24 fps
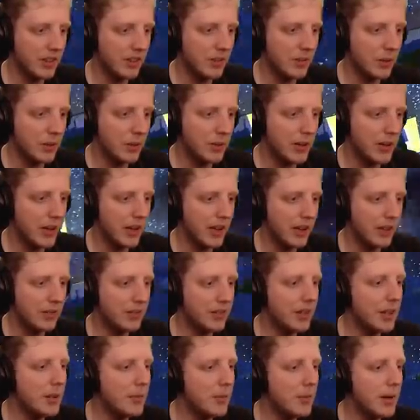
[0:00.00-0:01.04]
at what we have
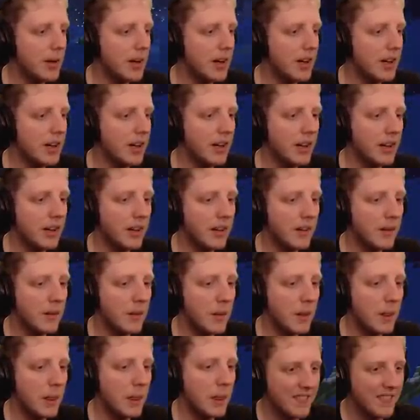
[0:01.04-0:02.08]
nearby.
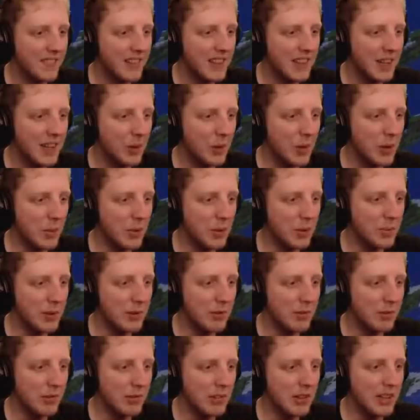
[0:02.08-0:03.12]
We must be
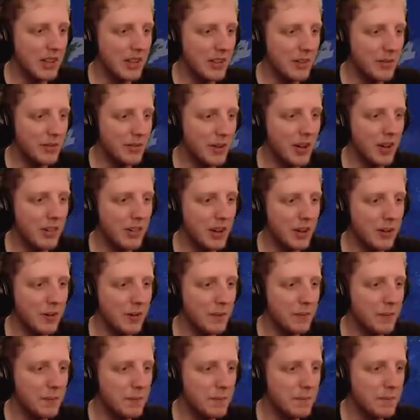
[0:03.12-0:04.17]
real far out.